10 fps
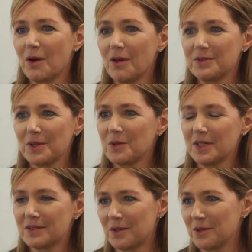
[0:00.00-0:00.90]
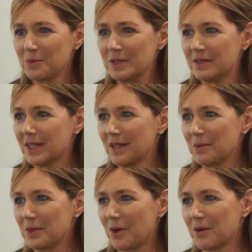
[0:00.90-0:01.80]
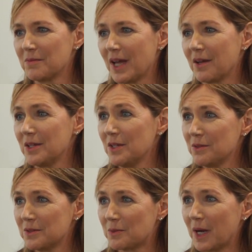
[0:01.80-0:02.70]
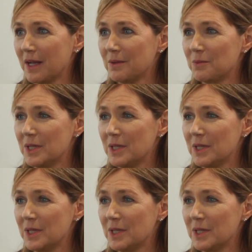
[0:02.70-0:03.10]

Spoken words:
are also concerned with sticking with our values, right?